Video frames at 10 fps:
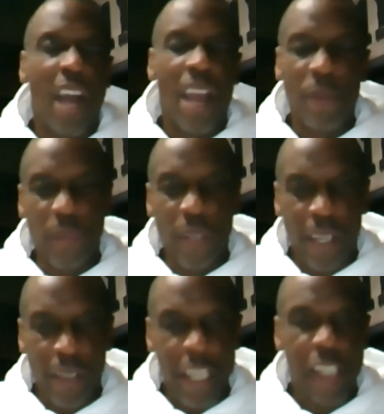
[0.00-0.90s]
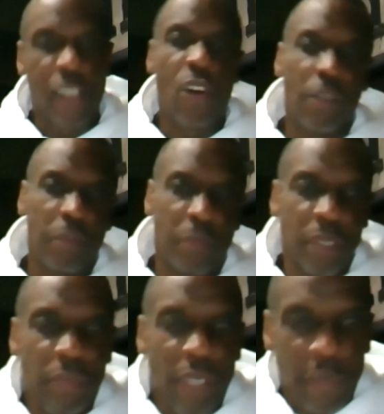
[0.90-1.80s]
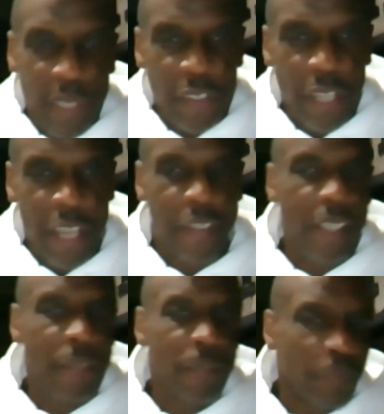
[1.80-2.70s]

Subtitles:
I remember I got a call from a good friend, Meat Chasky,